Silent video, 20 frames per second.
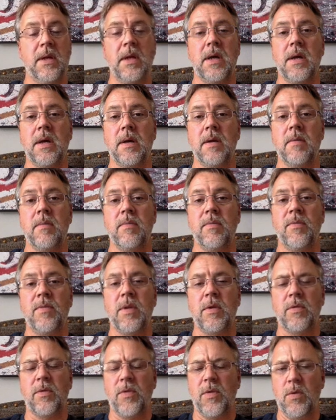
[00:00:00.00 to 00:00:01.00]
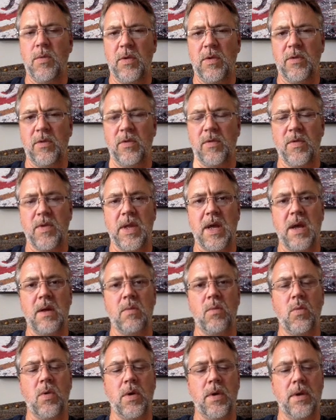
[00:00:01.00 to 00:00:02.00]
Um, there's a few reasons for
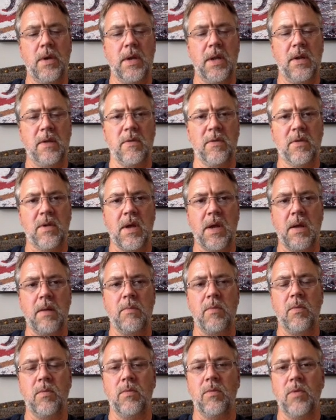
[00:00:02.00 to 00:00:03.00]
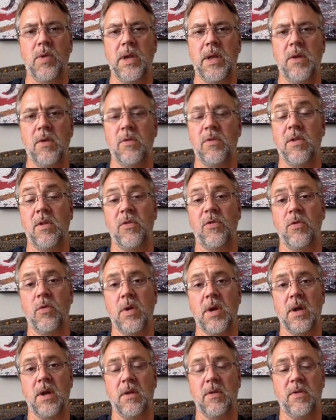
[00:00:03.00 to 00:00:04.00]
that. One is I'm really used to the
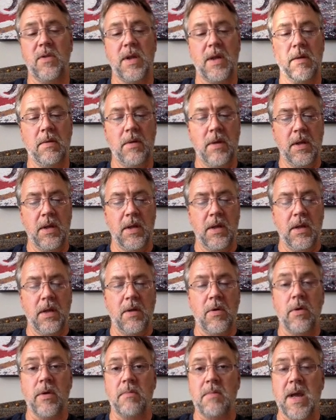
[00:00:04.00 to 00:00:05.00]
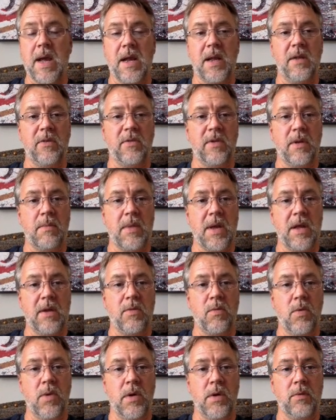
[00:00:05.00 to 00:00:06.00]
shortcuts now. On a Mac, it's Command
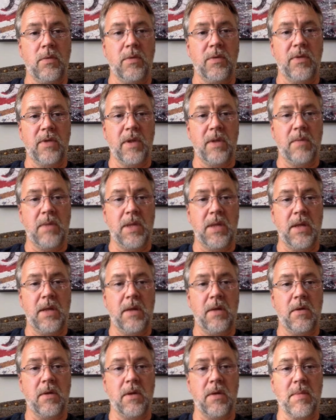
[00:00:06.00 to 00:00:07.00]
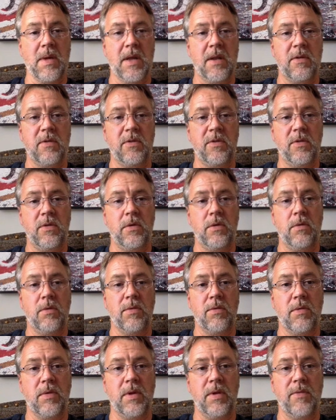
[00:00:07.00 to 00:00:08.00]
one will take me here, Command two,
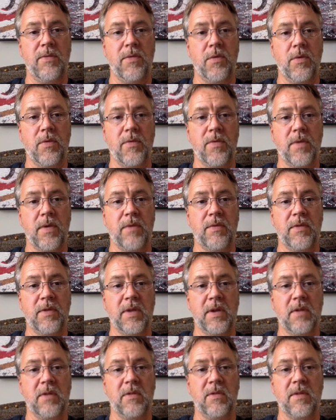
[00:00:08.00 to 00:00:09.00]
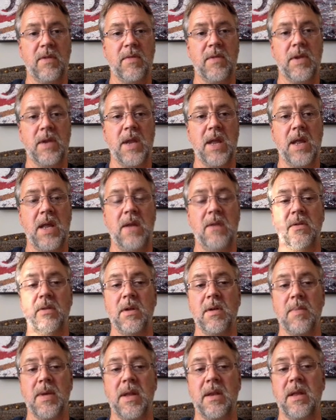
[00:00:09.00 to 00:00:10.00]
three, four, five, six, seven, and eight.
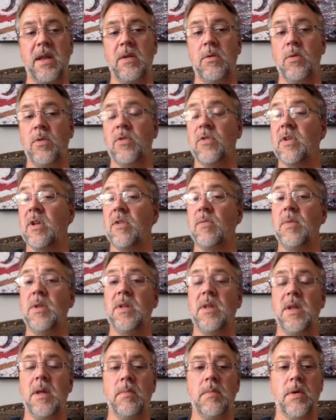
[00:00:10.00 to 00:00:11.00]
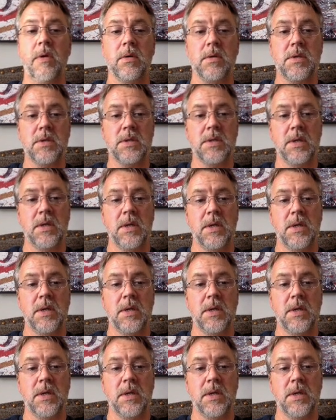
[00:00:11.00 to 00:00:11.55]
Command eight always takes me to the inbox.